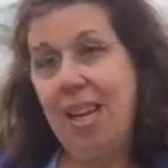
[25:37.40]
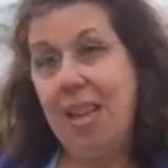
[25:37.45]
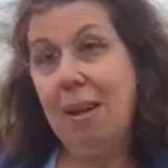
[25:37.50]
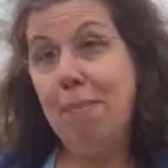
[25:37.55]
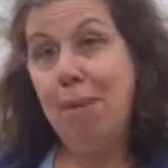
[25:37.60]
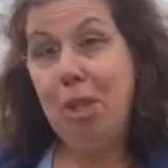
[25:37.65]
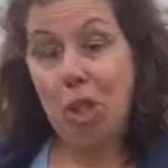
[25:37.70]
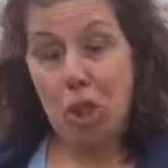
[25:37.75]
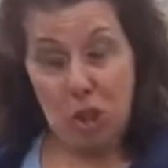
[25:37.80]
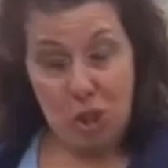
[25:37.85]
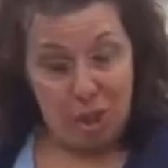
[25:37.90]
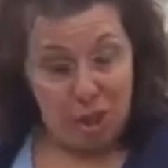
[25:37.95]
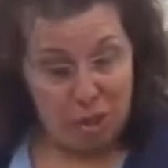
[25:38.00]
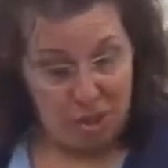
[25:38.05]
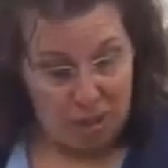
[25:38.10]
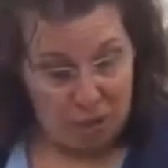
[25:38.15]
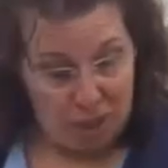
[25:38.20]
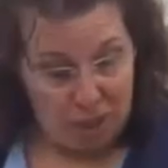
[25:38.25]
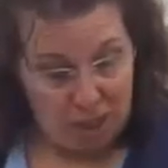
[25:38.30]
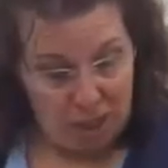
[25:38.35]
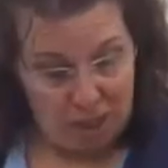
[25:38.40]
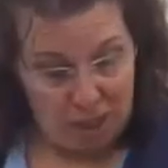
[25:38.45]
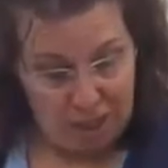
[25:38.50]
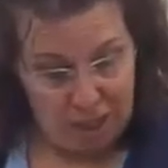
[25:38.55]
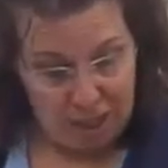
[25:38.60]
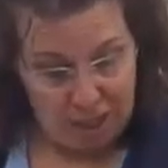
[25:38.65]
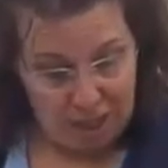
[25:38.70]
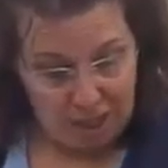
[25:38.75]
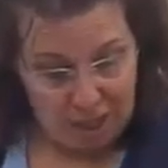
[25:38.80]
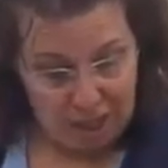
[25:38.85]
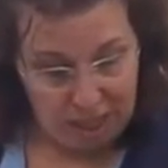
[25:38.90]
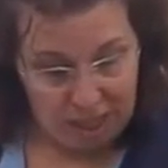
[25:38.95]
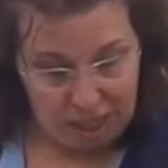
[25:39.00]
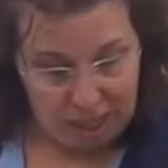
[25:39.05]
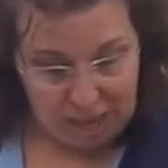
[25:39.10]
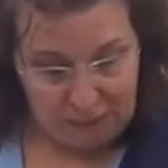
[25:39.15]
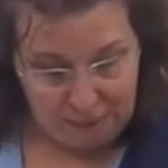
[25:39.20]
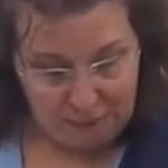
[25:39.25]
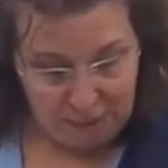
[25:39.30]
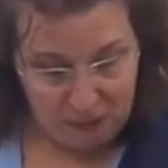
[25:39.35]
Let me show you the
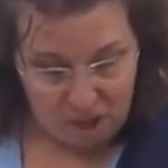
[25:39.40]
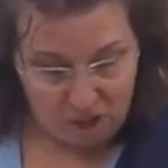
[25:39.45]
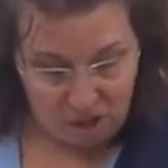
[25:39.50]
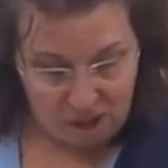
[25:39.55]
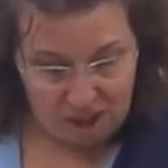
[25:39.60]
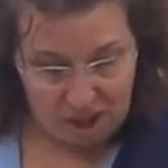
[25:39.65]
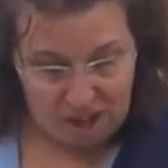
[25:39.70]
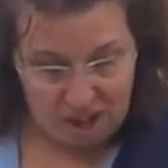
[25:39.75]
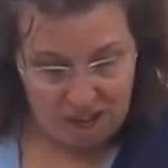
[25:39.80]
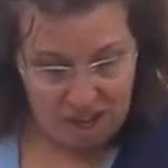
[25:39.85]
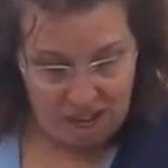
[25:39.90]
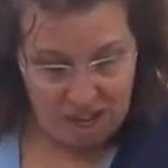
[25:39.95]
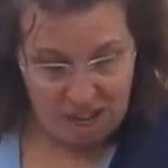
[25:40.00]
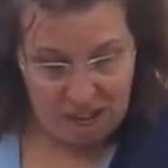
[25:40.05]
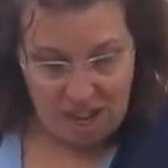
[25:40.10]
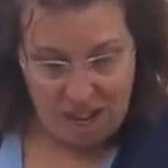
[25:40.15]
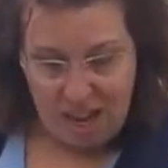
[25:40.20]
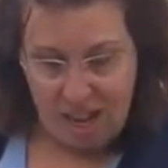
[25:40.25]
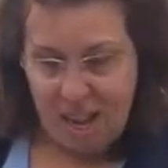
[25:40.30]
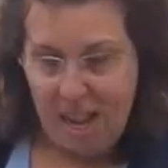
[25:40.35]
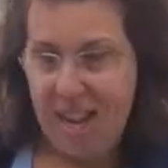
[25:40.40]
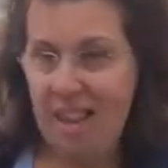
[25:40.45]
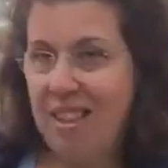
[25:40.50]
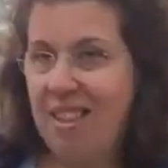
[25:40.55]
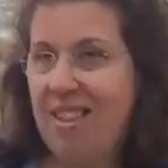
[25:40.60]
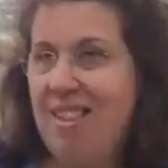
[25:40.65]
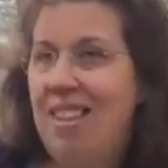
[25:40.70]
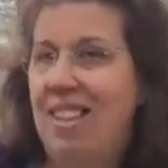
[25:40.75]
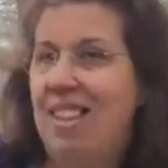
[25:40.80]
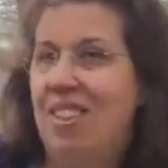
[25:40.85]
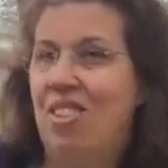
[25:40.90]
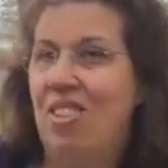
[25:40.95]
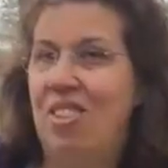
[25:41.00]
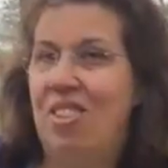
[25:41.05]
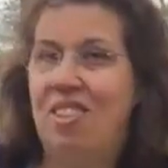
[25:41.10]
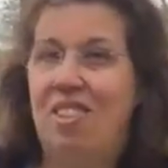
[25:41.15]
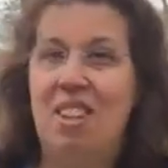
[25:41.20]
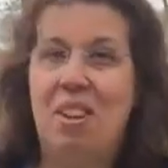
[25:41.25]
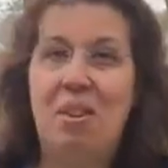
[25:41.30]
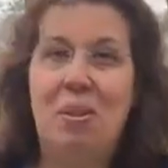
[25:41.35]
damage done at Stitches.
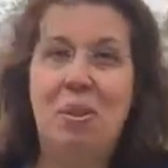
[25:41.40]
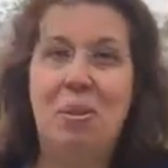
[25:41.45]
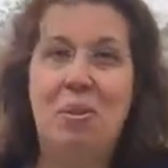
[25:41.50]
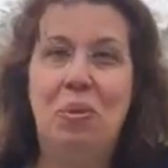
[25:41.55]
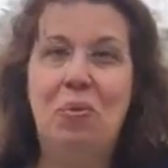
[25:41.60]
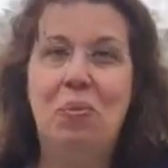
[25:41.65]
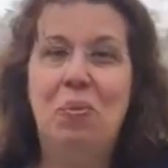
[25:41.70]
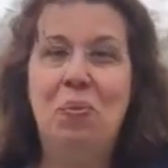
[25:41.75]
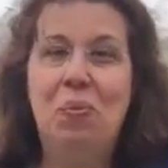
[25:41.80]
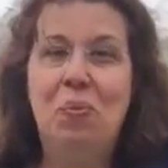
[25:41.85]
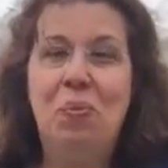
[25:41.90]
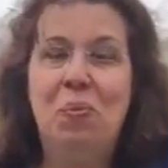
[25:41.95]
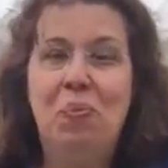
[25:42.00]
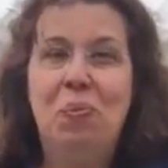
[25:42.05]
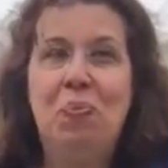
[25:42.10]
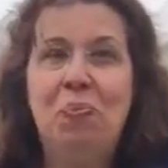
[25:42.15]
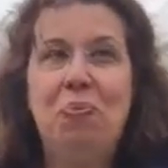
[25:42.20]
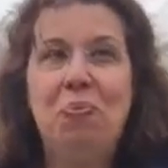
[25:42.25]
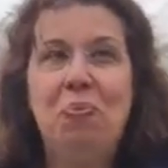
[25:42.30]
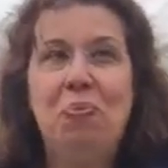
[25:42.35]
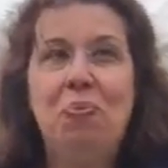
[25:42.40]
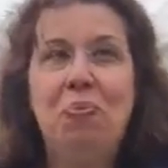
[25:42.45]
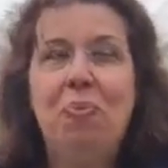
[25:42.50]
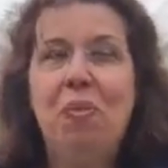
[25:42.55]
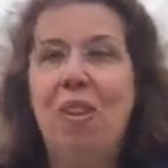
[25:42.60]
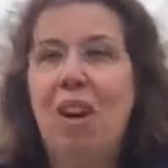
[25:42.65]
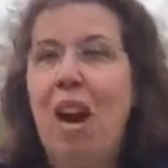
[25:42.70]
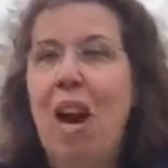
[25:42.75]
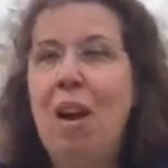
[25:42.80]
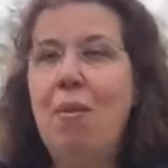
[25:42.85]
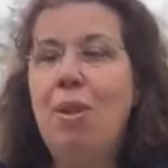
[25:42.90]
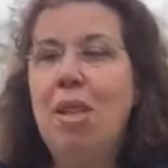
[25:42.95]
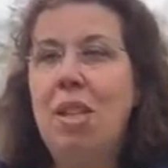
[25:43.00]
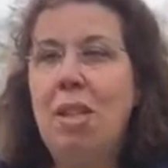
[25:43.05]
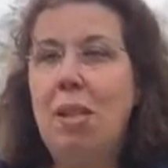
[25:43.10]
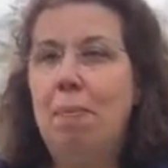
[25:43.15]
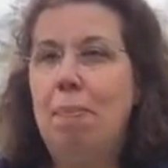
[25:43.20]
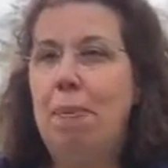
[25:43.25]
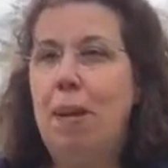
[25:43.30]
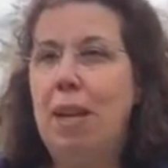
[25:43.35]
So I
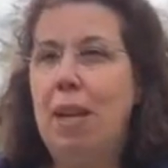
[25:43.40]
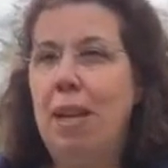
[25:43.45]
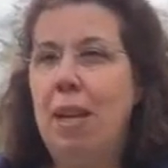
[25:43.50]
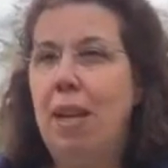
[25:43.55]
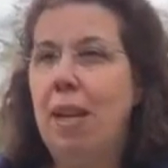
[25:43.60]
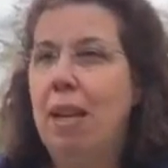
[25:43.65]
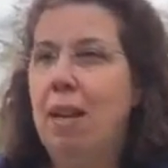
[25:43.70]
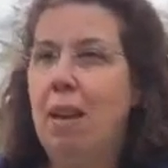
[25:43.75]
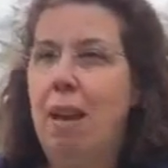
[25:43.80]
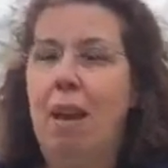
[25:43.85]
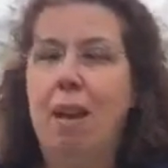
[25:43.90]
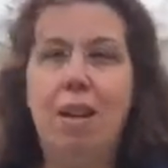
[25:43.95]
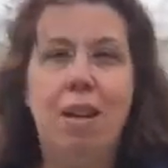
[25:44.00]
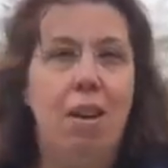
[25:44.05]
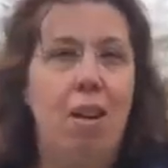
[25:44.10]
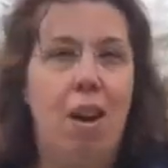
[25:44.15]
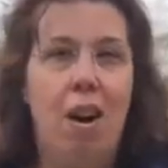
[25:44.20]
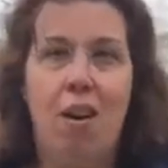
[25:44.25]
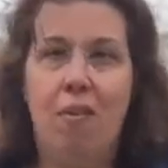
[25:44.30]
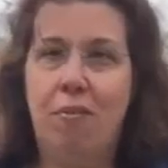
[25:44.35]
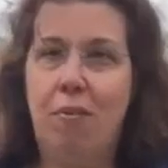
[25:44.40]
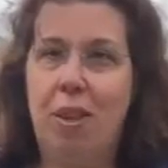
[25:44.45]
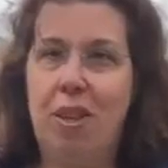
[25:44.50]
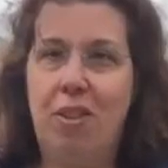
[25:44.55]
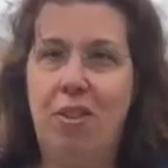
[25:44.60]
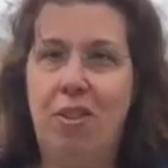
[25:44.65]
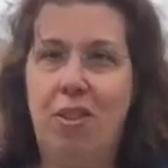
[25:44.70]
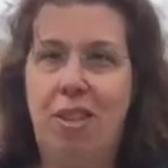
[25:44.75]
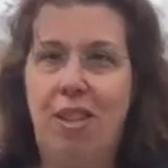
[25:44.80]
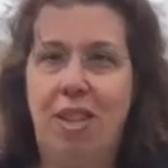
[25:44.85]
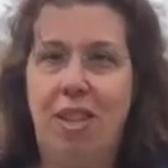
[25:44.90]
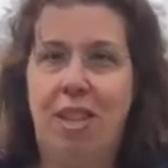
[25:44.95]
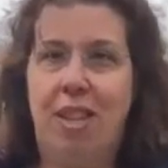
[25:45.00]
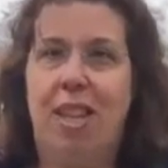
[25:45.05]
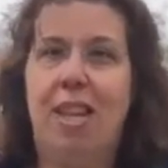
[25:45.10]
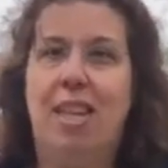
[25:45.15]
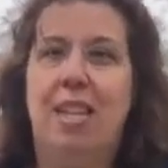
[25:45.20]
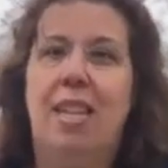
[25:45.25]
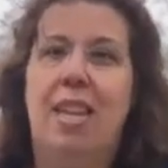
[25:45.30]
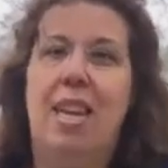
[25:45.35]
was debating on and off whether to
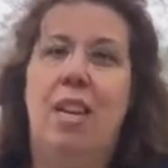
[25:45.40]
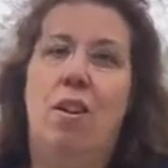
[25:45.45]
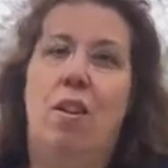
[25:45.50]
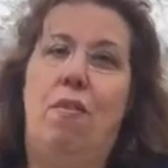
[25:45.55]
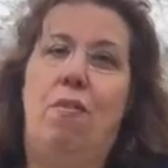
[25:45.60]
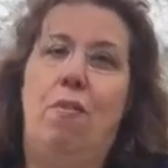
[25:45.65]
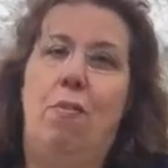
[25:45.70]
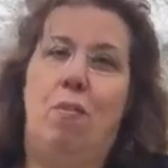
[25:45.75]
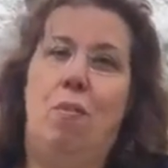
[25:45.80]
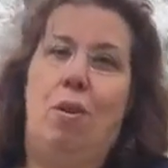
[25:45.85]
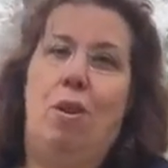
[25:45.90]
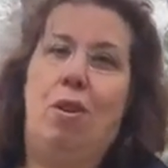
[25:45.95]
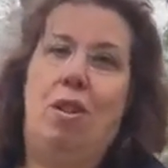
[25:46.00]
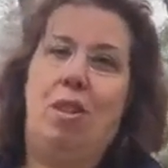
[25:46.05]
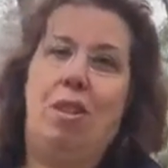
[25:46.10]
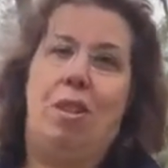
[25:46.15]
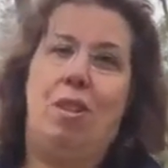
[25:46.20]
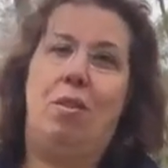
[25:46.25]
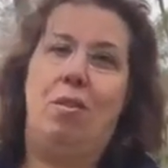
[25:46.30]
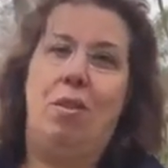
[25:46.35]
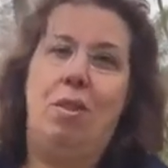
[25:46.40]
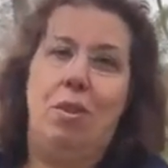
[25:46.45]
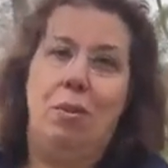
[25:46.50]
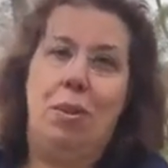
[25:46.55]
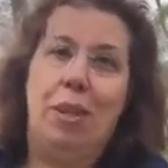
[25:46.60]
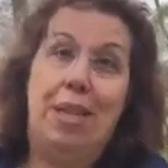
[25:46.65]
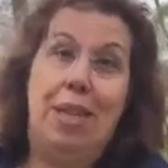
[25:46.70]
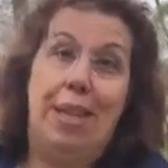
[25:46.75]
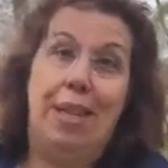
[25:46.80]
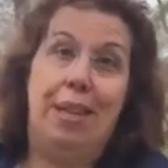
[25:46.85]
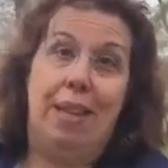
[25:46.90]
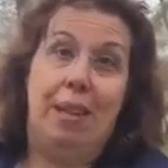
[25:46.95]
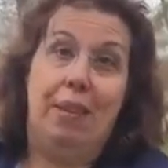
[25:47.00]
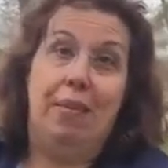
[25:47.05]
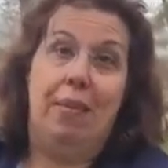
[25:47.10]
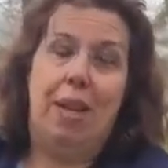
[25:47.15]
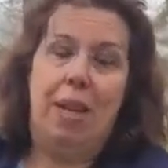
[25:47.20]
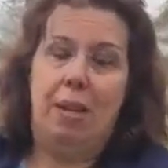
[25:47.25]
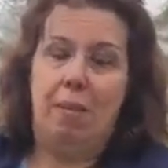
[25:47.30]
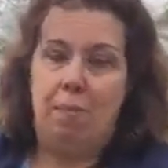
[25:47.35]
take a day off from work to go to a knitting
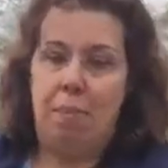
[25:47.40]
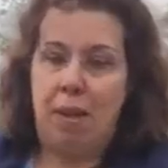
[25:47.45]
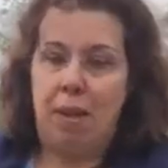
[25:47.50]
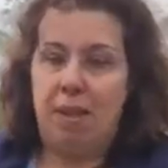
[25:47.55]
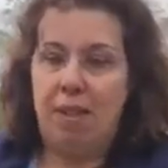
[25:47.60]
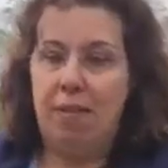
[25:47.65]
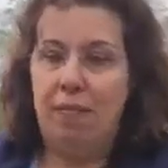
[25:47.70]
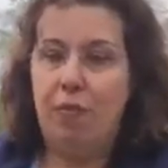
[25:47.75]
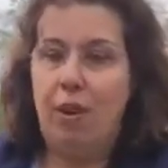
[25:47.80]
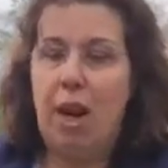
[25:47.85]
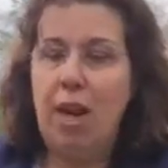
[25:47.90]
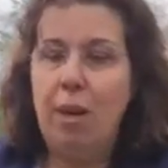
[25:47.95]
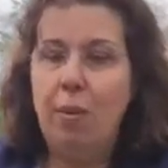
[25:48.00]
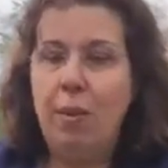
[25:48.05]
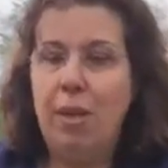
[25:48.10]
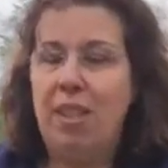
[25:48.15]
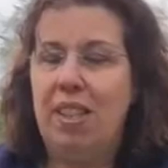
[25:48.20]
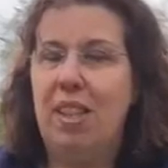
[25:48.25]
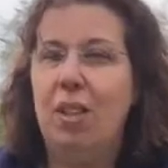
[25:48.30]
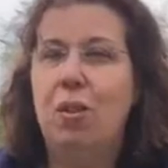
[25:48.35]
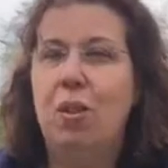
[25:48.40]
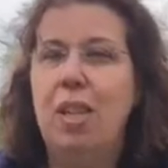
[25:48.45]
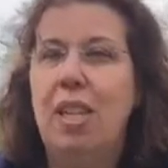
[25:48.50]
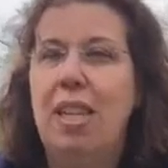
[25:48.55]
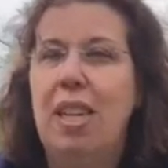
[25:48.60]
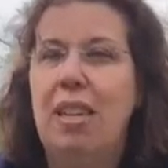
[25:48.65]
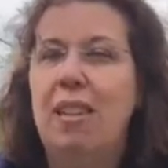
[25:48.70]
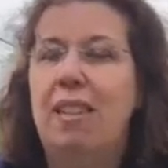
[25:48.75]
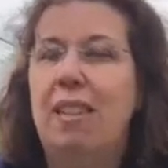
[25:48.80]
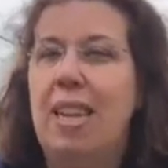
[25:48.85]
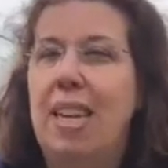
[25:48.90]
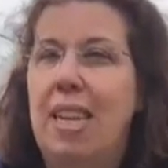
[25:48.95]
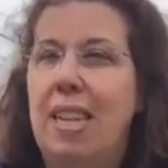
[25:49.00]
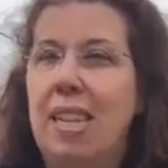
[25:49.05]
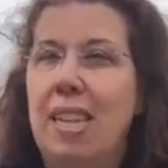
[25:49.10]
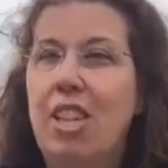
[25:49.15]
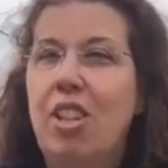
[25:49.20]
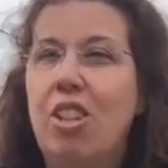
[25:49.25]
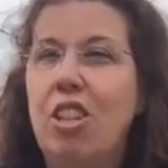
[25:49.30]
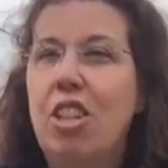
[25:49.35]
event, but Friday was the only day
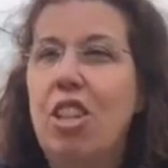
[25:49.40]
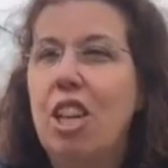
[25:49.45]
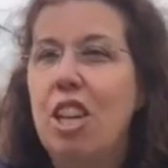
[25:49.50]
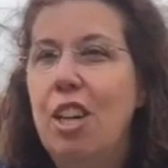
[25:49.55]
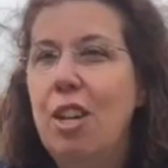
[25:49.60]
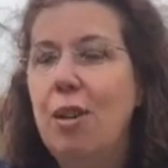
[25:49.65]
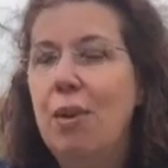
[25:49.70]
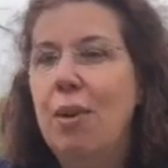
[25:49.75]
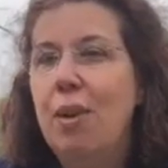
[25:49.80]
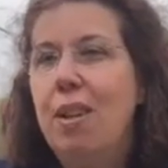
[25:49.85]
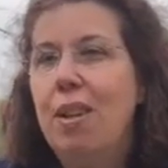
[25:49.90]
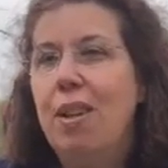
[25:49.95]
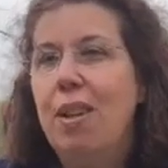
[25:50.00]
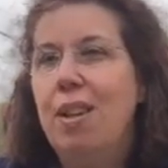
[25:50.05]
Sandy could go.